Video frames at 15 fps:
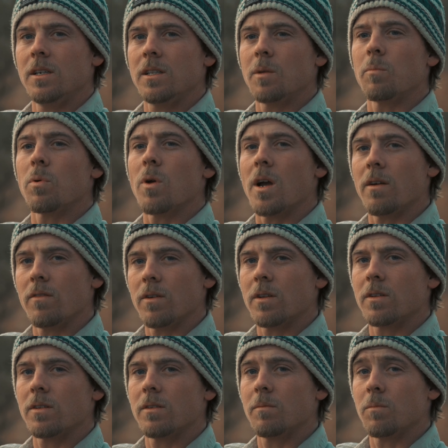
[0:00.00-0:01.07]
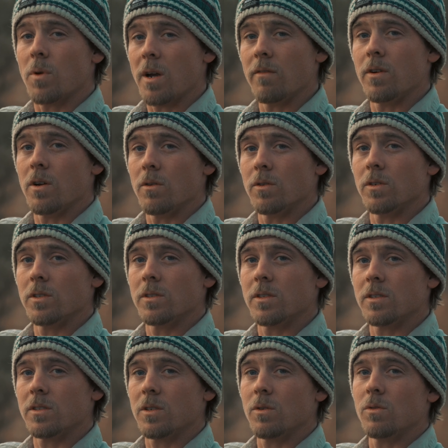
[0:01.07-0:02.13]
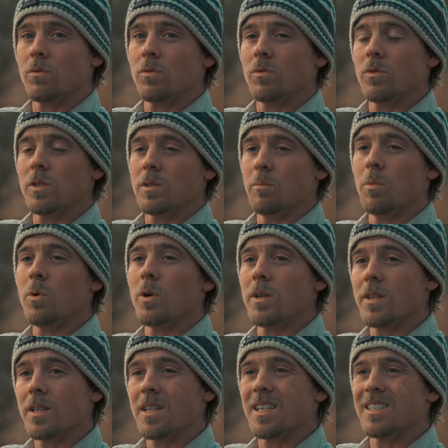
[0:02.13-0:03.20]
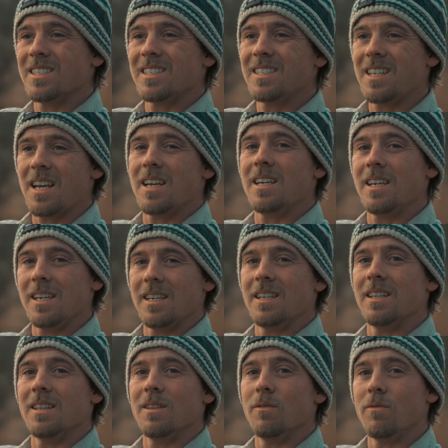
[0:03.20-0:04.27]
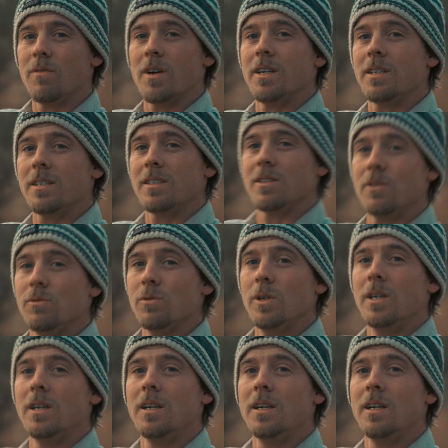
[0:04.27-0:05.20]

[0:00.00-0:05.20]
The private owners, so it's important that they stay in the fight to